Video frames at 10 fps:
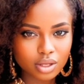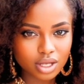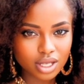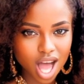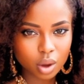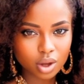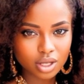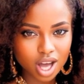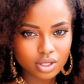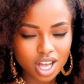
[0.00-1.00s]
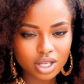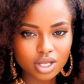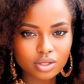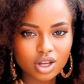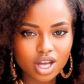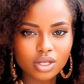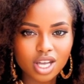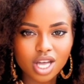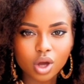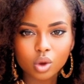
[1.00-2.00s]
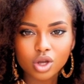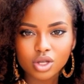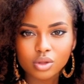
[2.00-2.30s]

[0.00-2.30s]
Today we're delving into the fascinating world